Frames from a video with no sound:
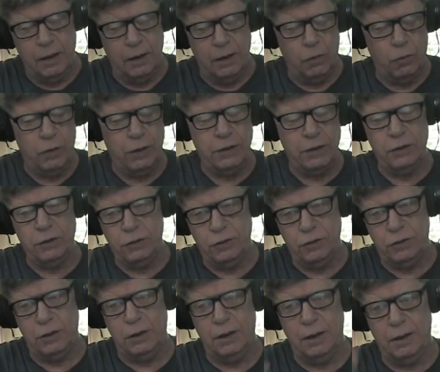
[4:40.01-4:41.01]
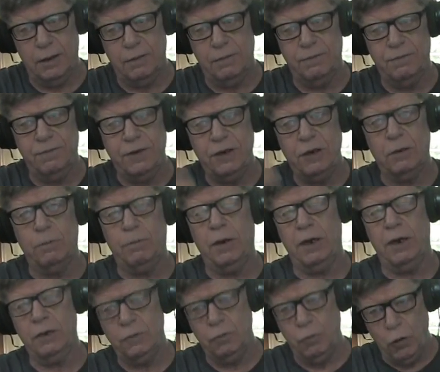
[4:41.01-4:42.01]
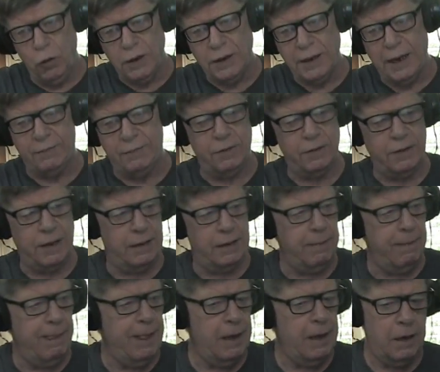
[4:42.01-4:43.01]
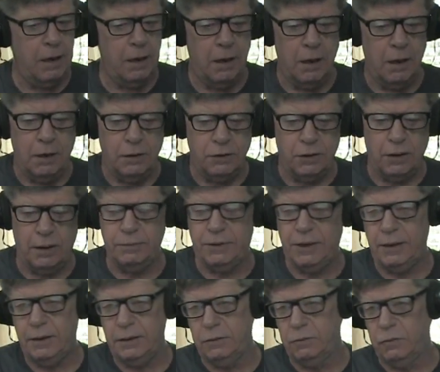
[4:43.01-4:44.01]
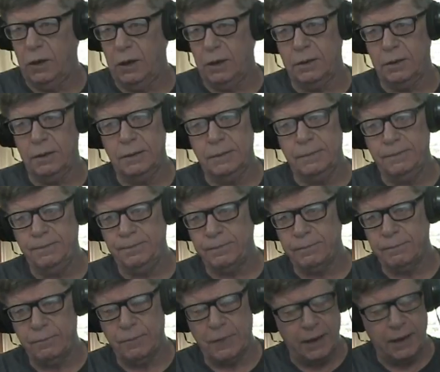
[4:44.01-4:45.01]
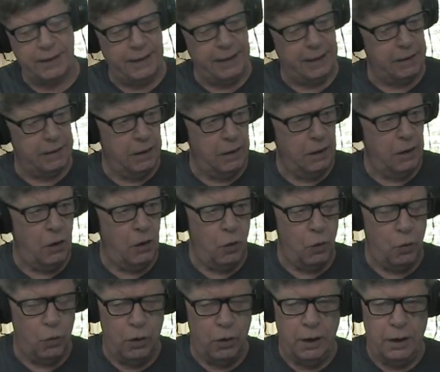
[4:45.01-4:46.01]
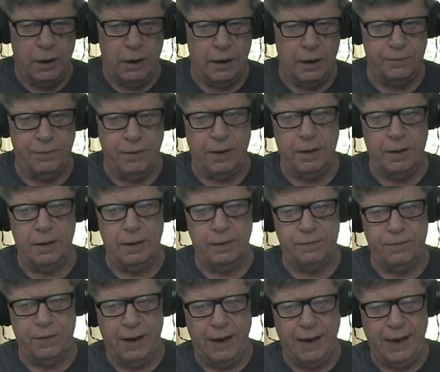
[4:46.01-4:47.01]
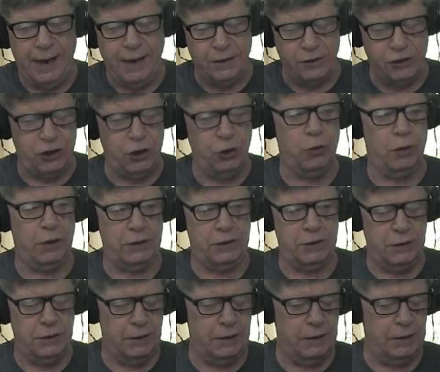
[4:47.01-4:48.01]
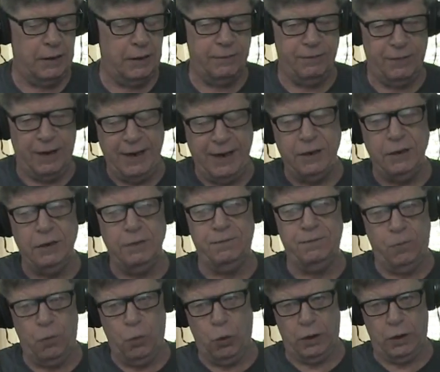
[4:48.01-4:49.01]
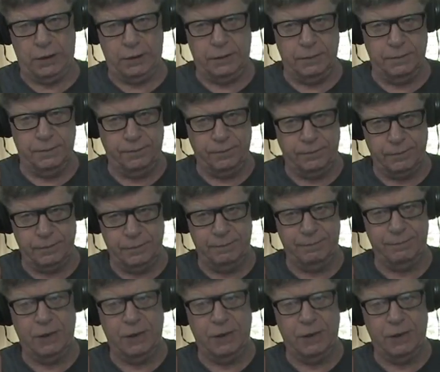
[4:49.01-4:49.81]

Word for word: Windows video players worked after that. So I'm telling you what, again, if if I had a choice, if I could afford it